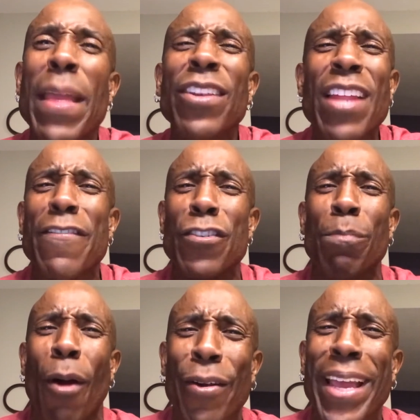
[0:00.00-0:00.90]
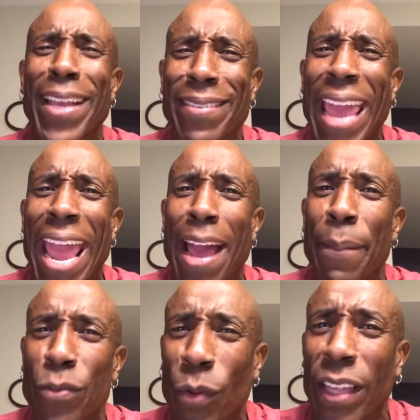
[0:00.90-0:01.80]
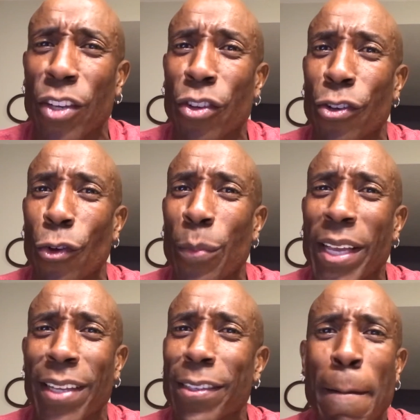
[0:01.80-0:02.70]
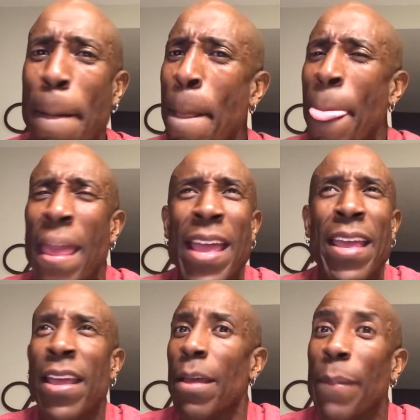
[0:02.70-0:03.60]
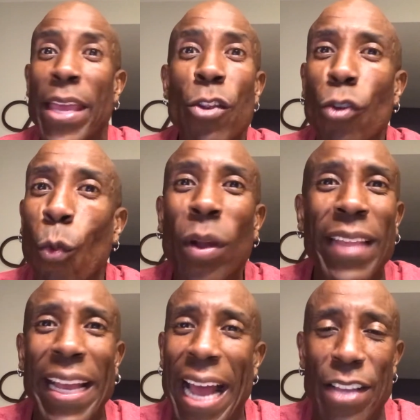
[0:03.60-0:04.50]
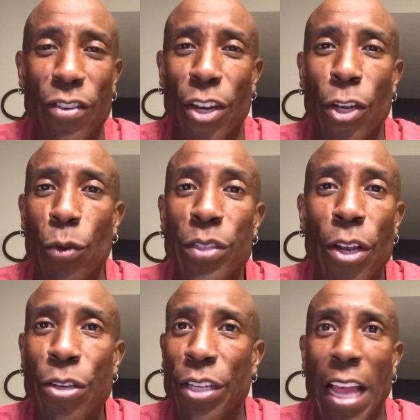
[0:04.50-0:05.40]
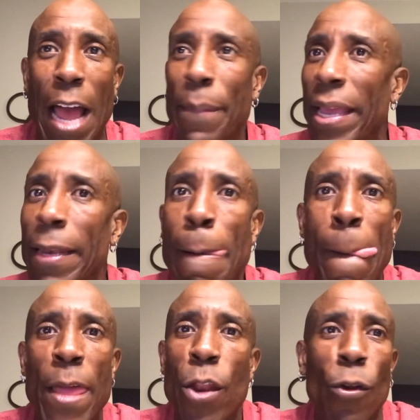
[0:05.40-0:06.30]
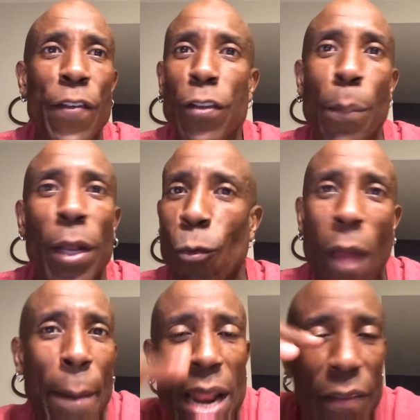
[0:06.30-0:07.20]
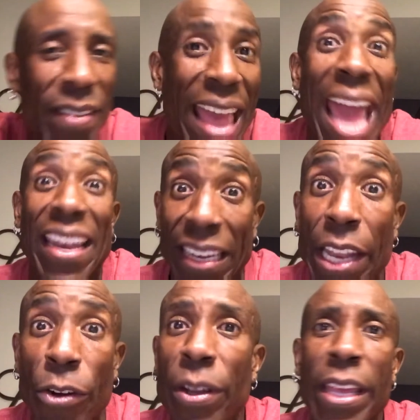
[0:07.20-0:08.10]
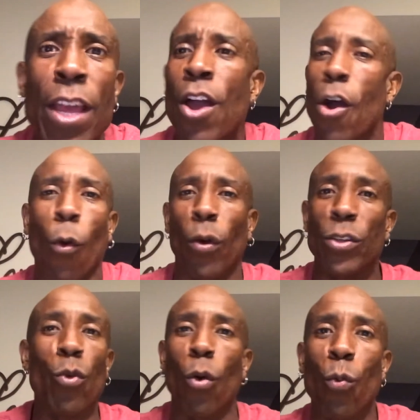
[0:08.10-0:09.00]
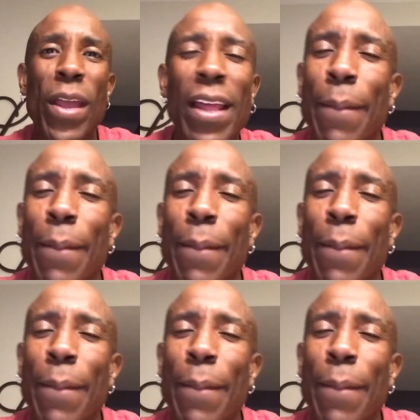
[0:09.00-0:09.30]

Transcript: They should have just Marquez cam is what they should do because man, you don't know what that guy's gonna do. Seriously, I mean, you don't know if he's gonna pull a rabbit out of his hat, literally, or do a wheel.